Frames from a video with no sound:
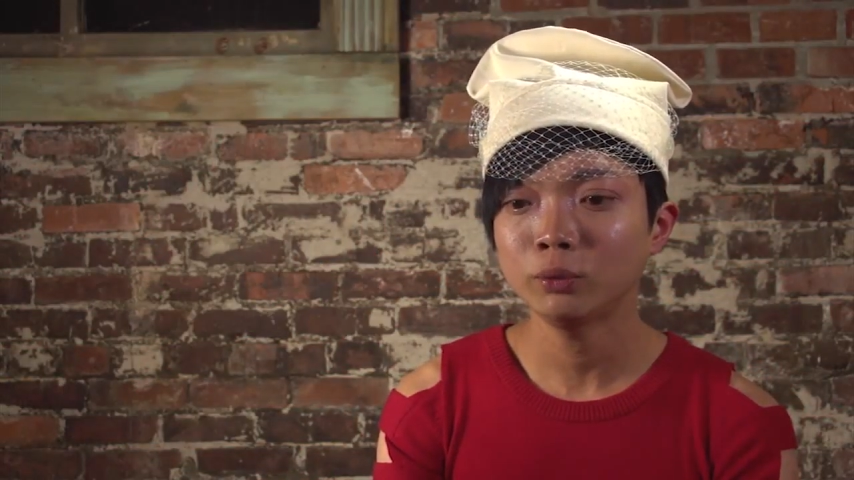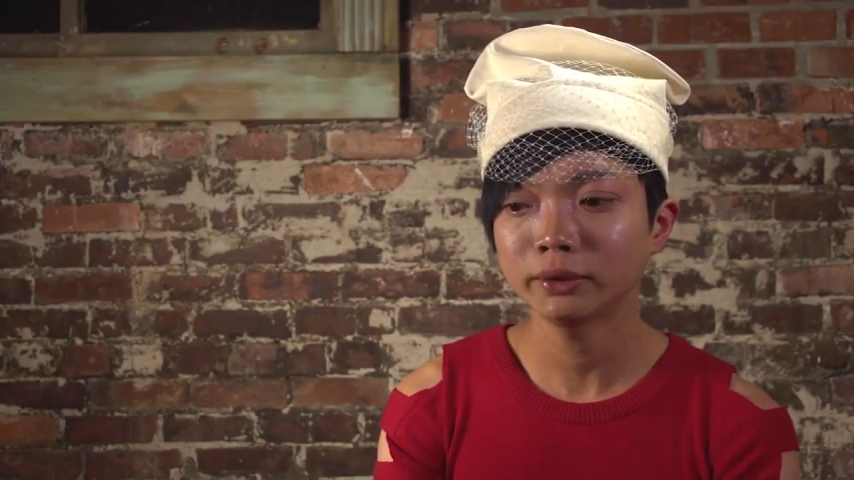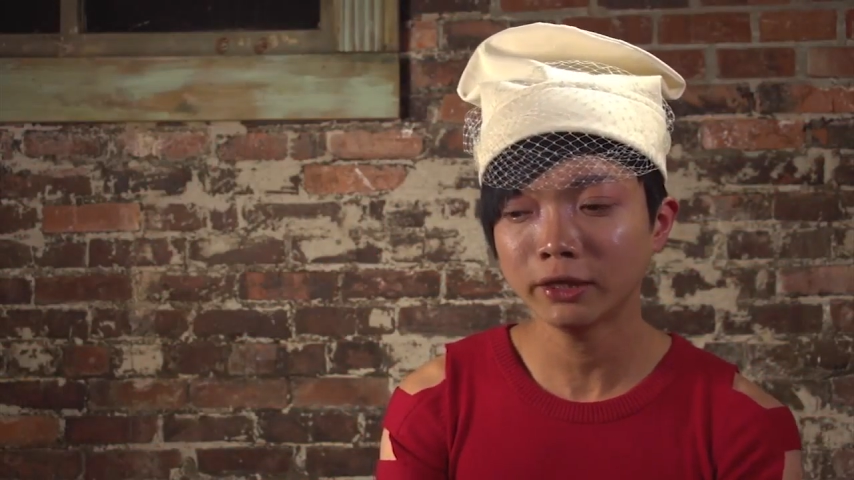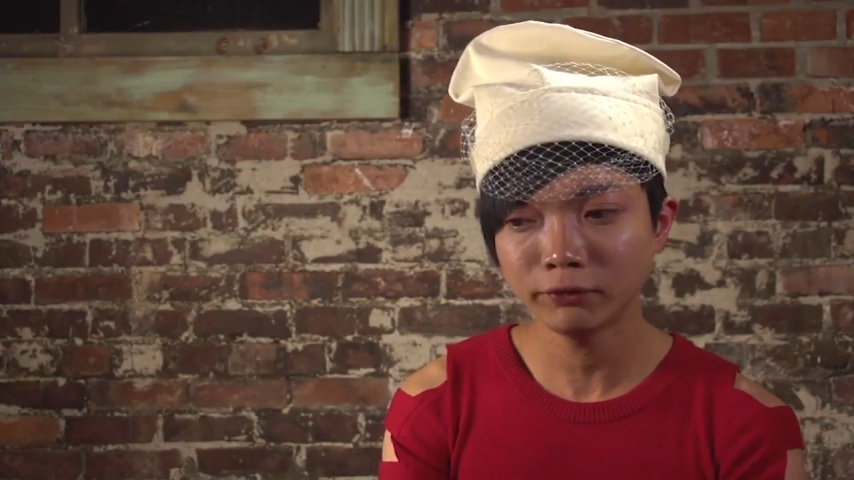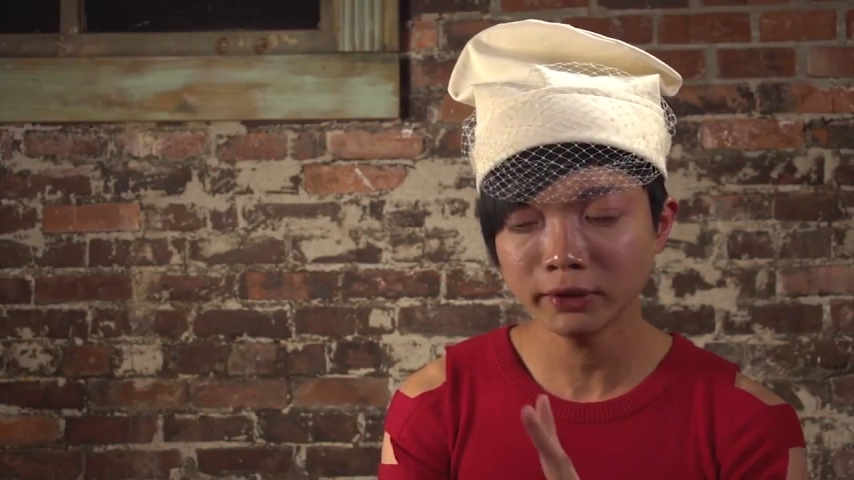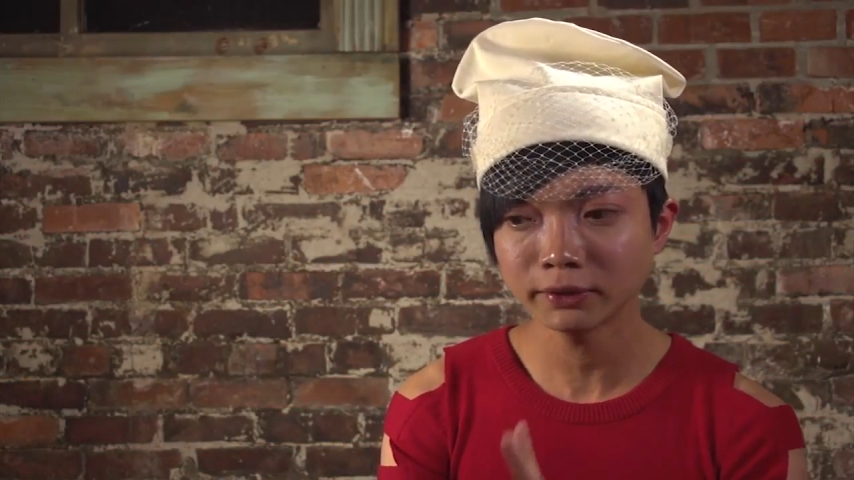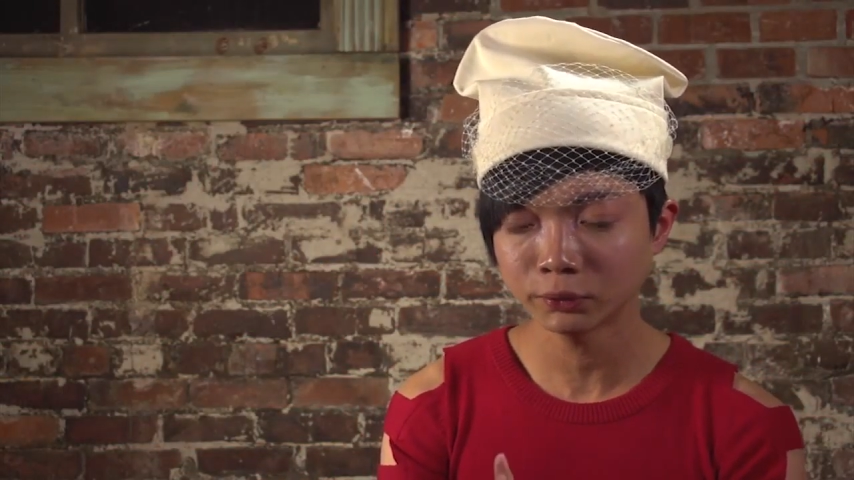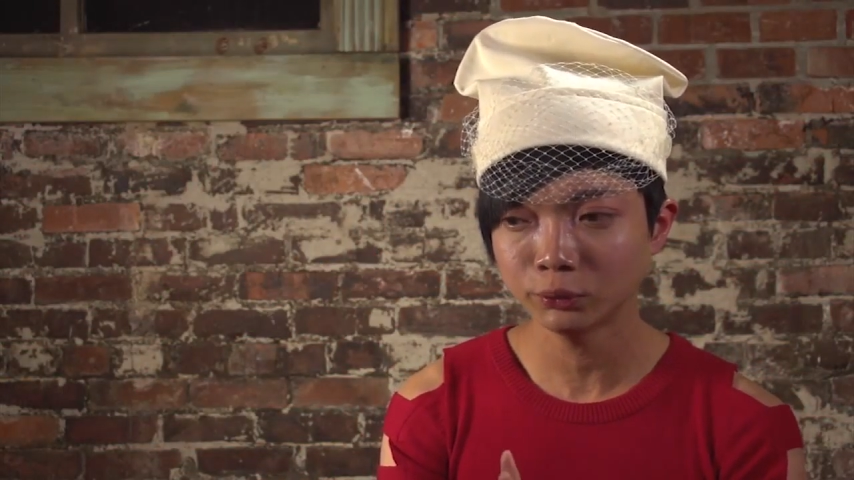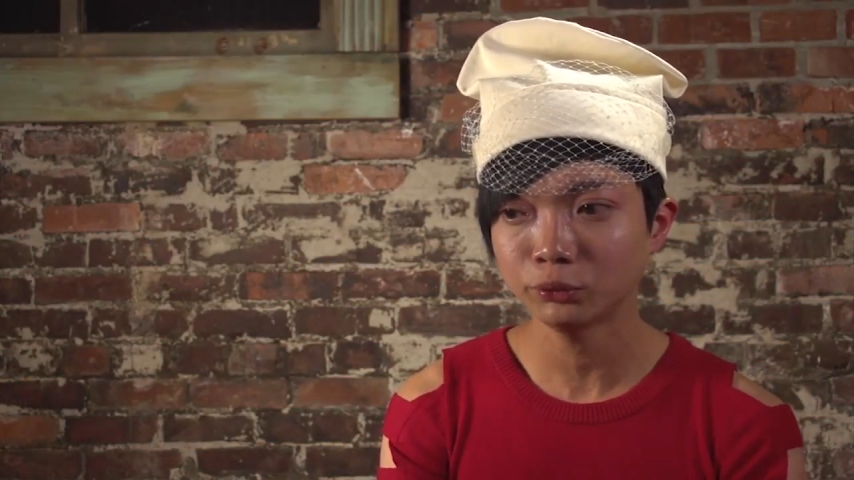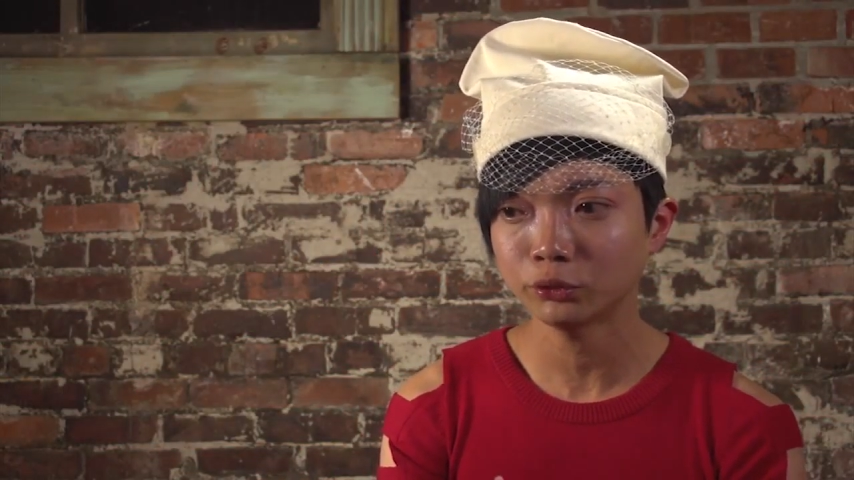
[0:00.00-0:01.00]
with definitely is
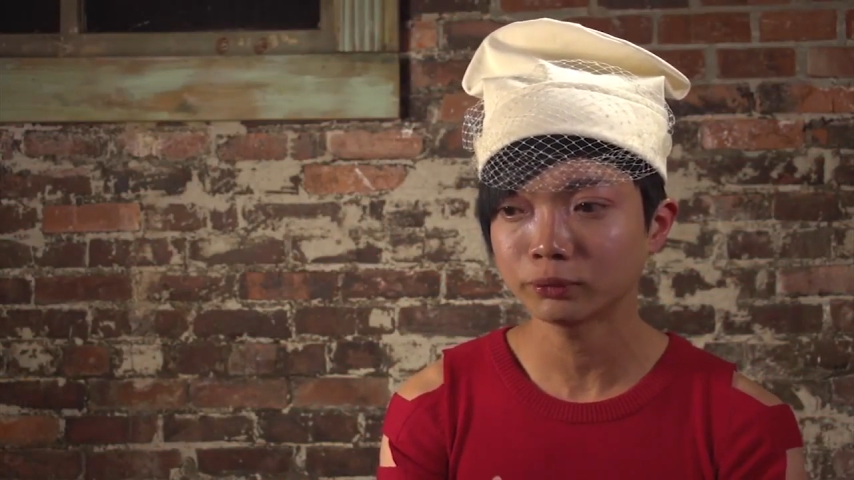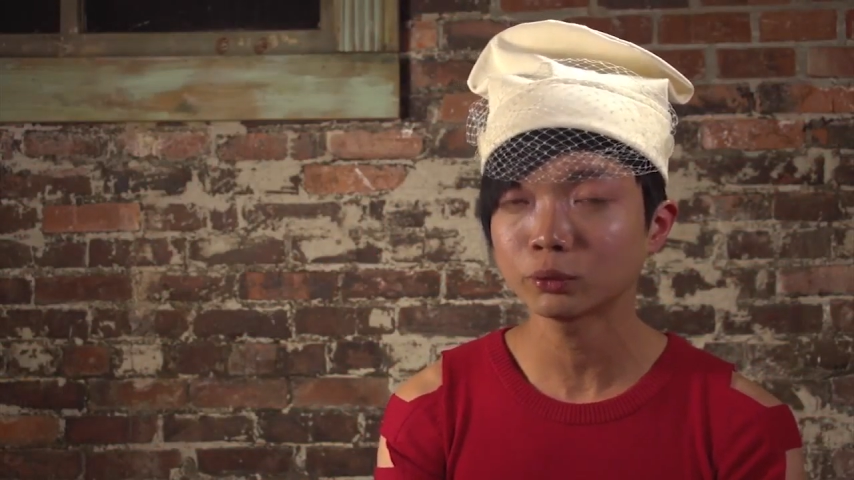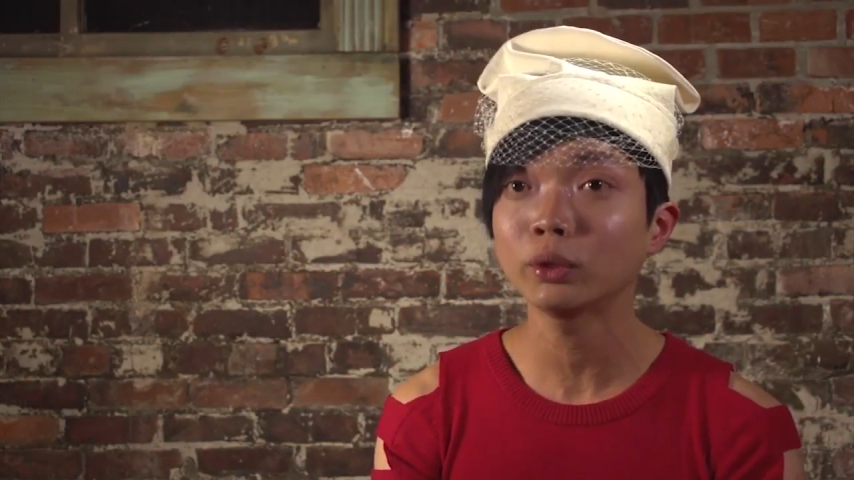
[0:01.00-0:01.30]
two groups.